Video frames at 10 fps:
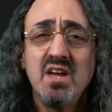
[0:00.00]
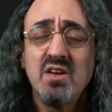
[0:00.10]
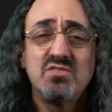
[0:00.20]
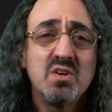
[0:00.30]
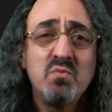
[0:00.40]

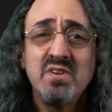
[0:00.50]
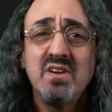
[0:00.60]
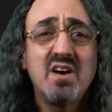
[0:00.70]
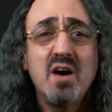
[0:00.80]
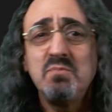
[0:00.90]

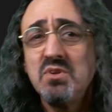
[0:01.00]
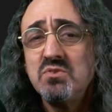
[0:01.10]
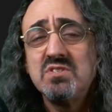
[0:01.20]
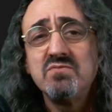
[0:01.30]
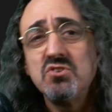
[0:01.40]
Someone
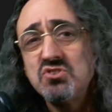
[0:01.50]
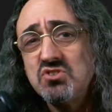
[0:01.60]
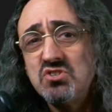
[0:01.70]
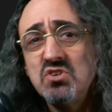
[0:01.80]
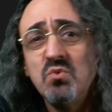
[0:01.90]
uploads the version
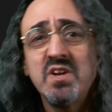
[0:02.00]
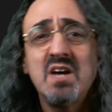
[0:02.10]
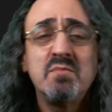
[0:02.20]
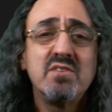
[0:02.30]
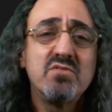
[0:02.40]
2 when
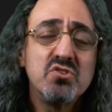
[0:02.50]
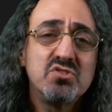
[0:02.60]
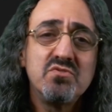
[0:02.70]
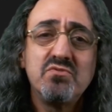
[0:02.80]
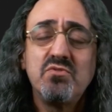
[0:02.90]
I'm on
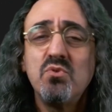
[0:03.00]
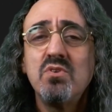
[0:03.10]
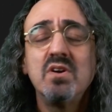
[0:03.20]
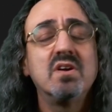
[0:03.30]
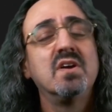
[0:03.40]
version
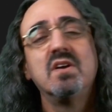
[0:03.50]
4.